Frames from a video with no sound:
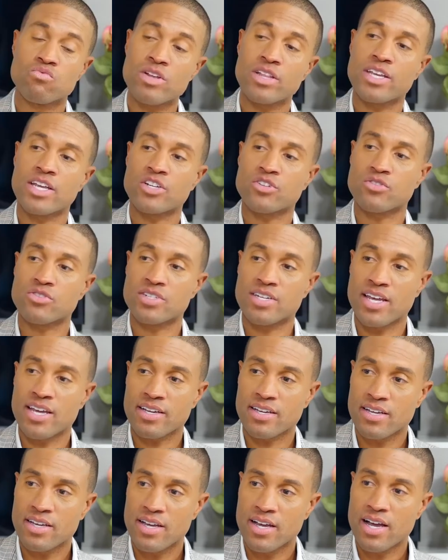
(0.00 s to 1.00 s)
really
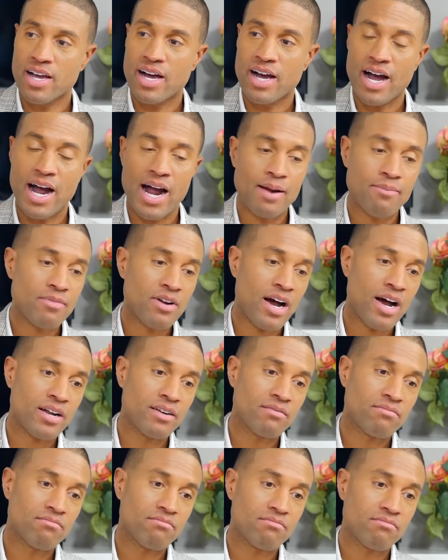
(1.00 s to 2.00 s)
interesting. I'm
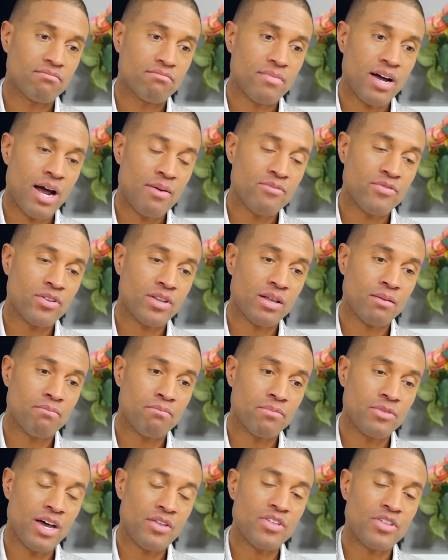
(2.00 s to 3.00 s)
not, I'm
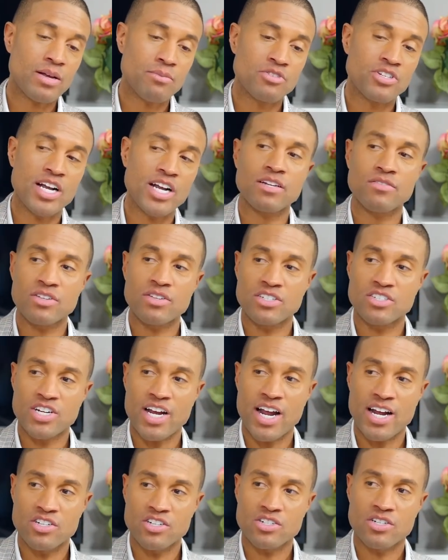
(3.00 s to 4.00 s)
feeling, nothing objectively has
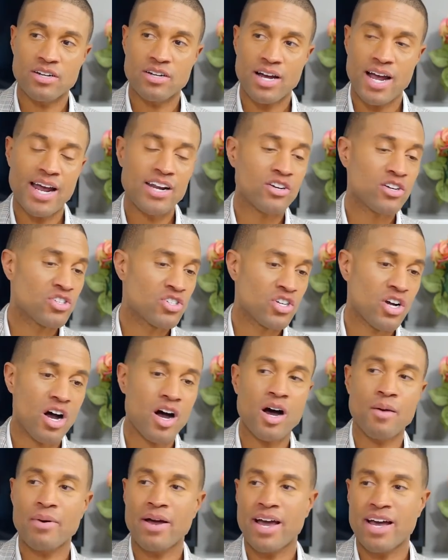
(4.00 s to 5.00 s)
changed. I had a good
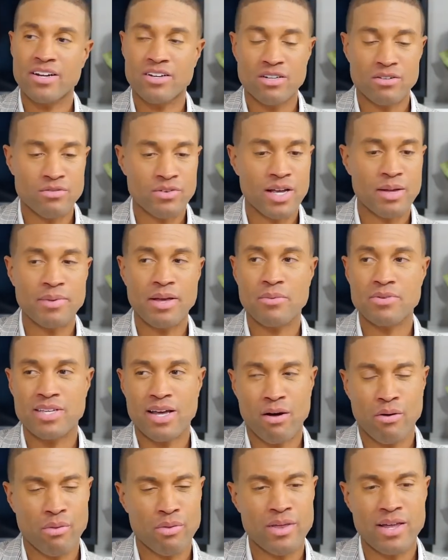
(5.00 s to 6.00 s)
job, I had a good family, I was
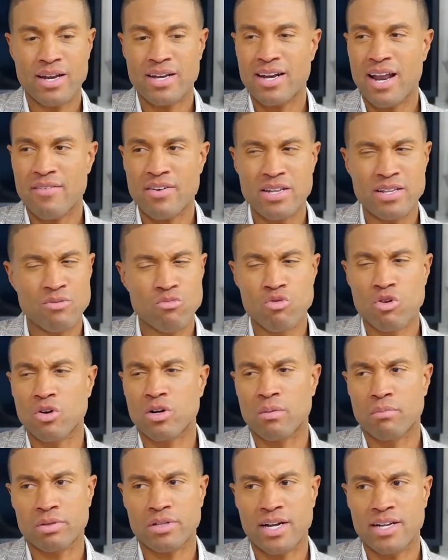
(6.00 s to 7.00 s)
healthy. I didn't have any real
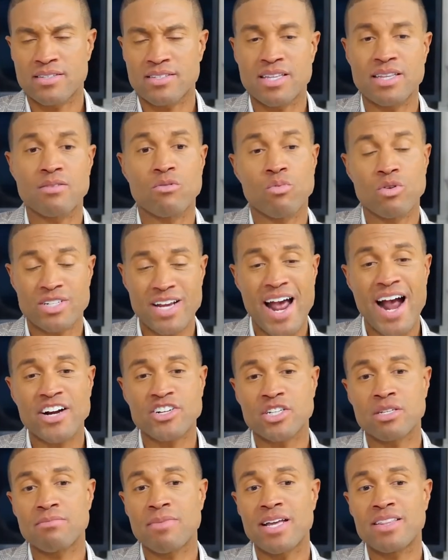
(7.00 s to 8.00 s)
complaints, yeah. which
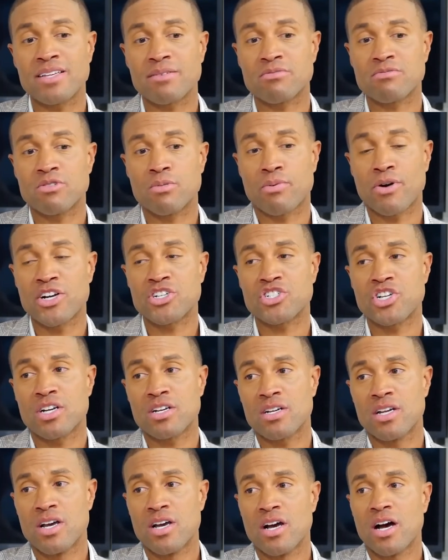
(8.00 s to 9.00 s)
actually made the
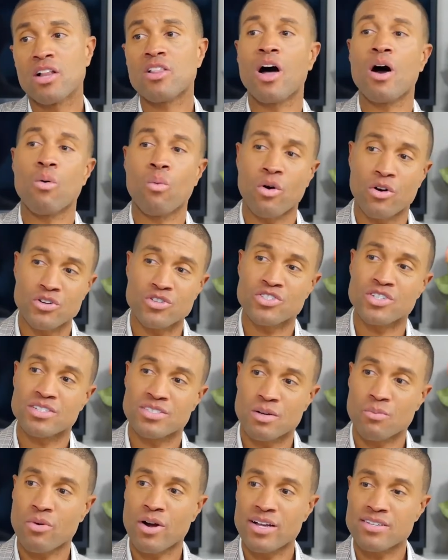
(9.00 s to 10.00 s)
depression a lot worse
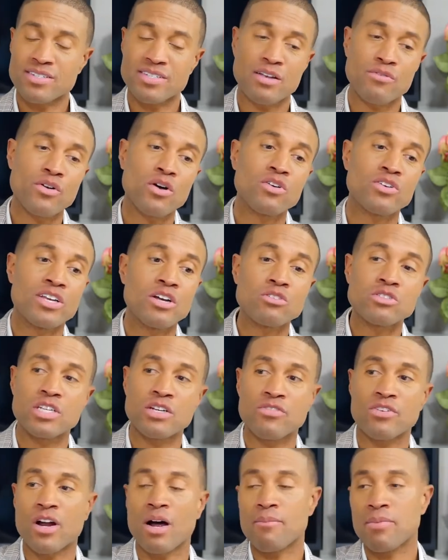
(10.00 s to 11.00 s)
in some ways because I felt
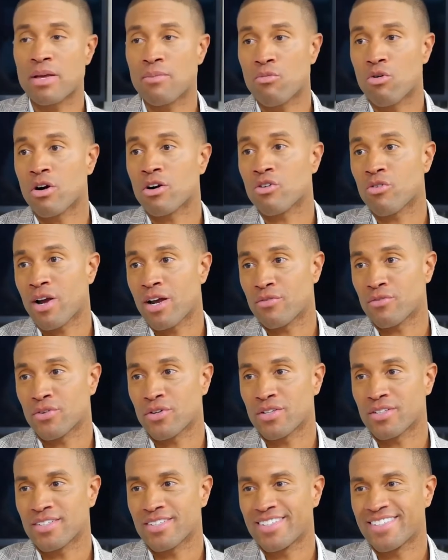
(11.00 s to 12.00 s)
guilty for not being more
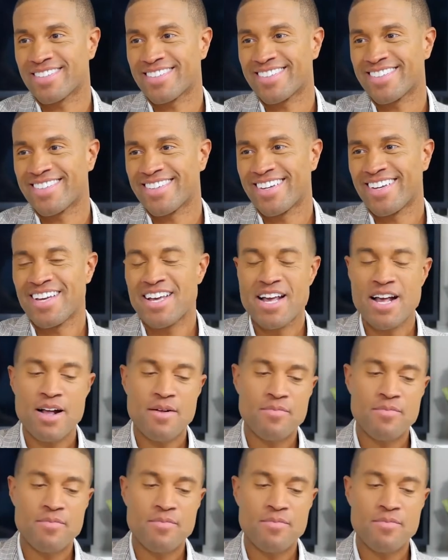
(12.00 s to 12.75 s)
grateful. Right.